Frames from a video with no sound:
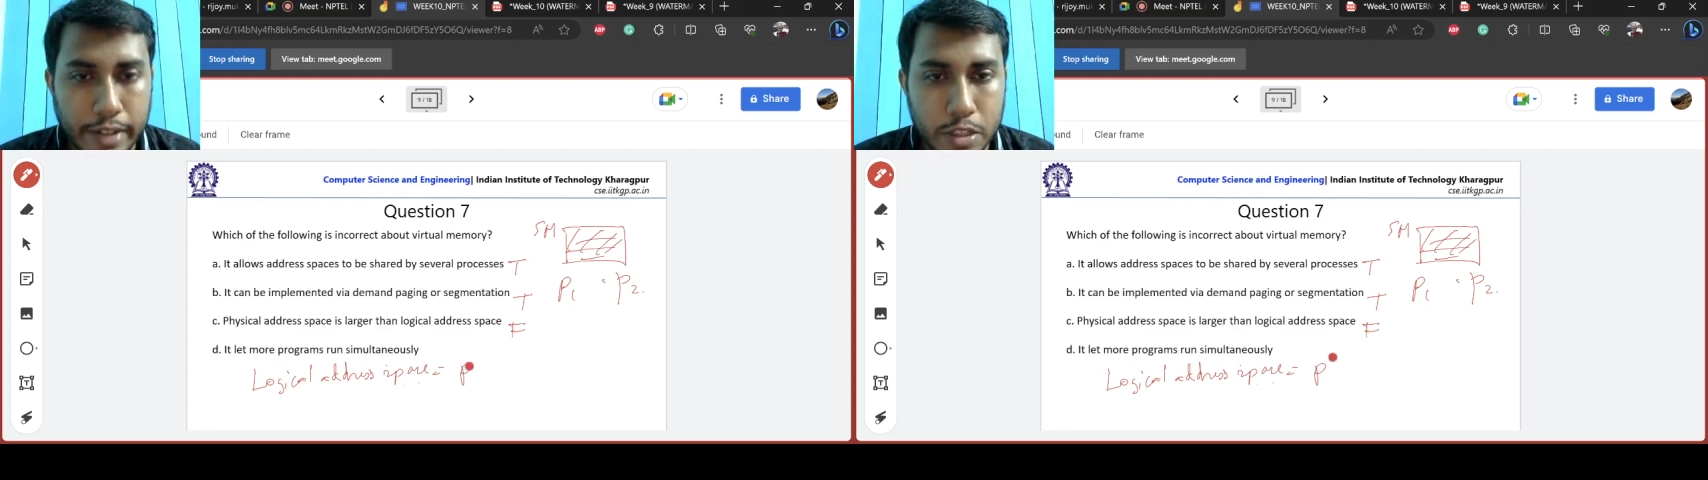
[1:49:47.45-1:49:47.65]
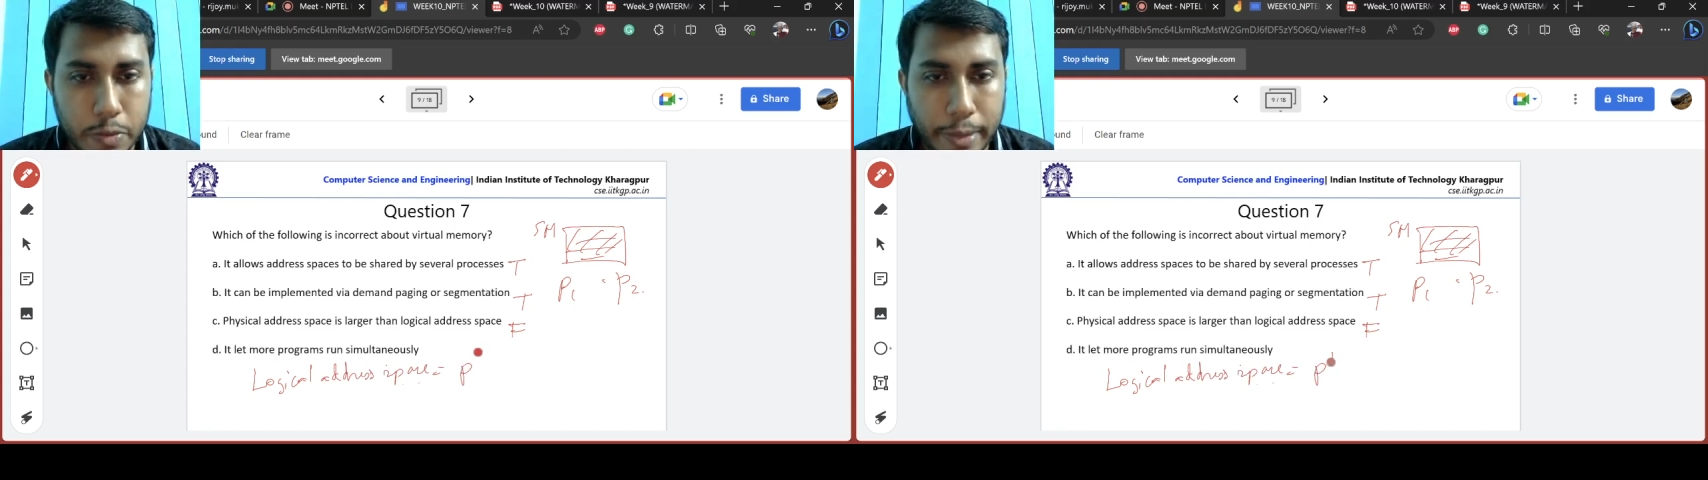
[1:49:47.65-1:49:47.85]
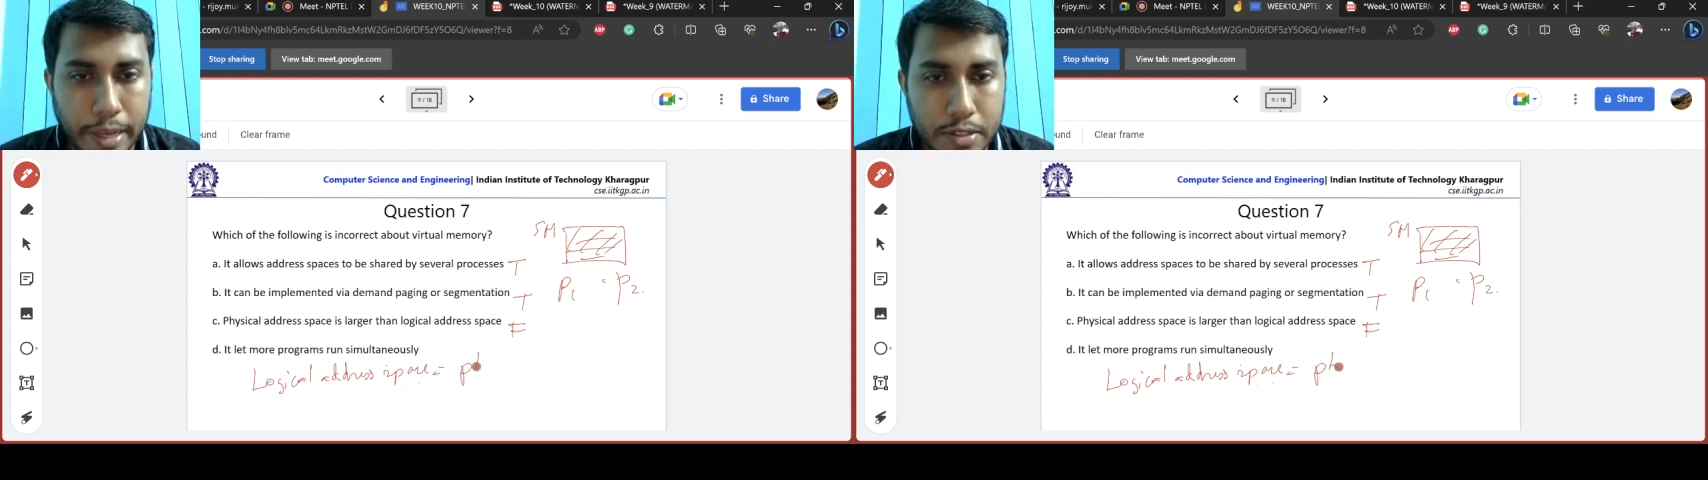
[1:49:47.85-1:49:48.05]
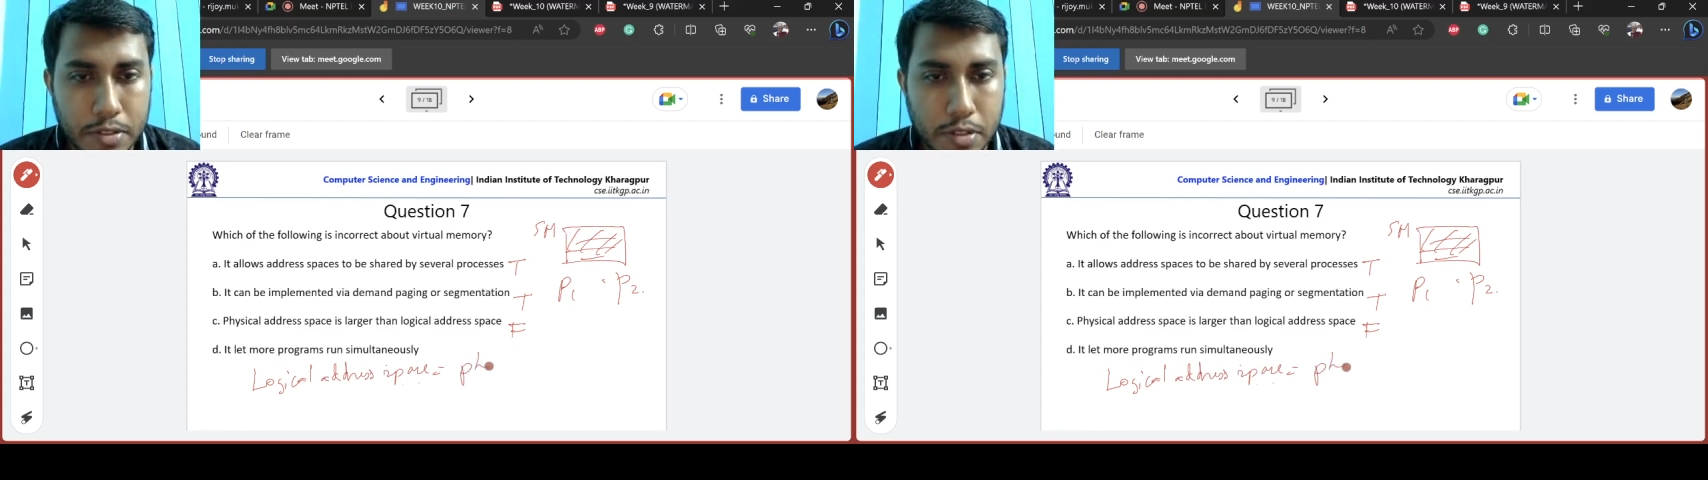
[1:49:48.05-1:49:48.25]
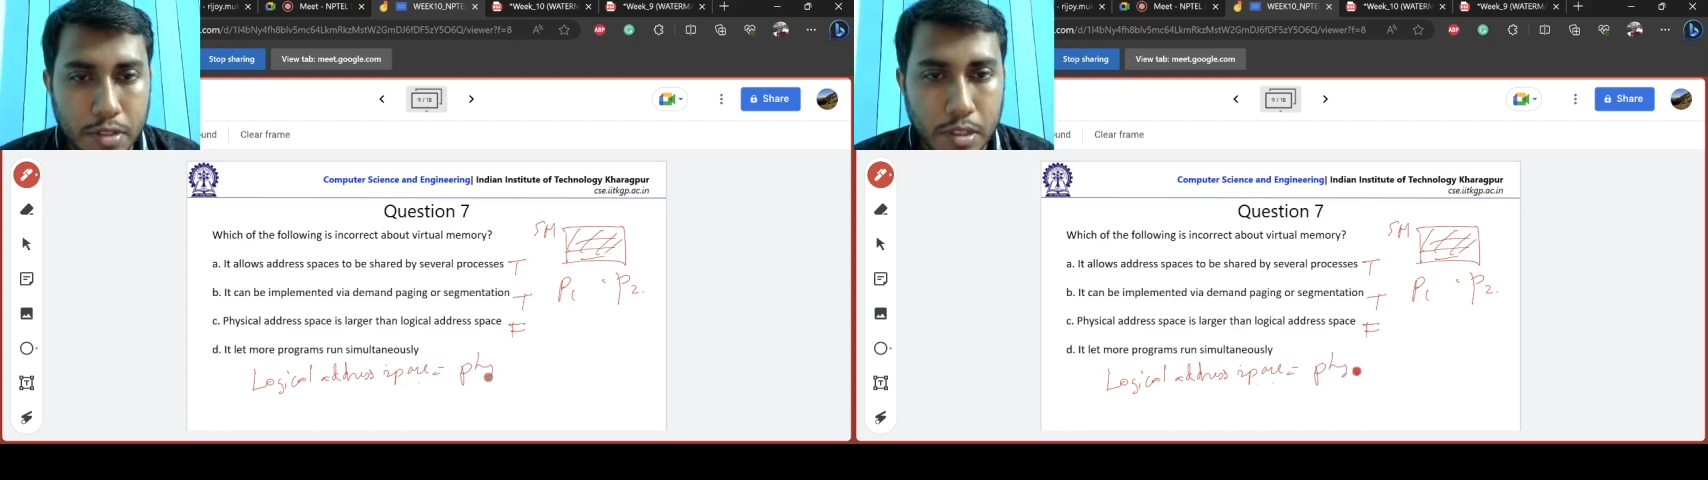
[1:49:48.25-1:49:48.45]
address
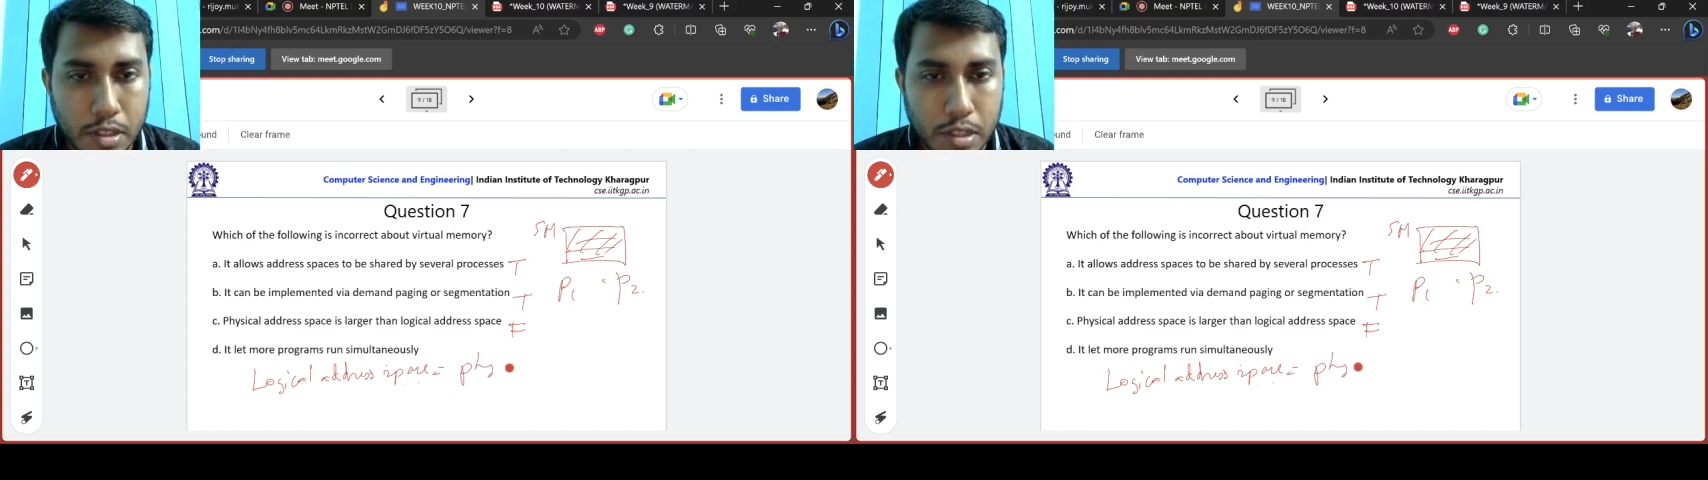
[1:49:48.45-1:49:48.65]
space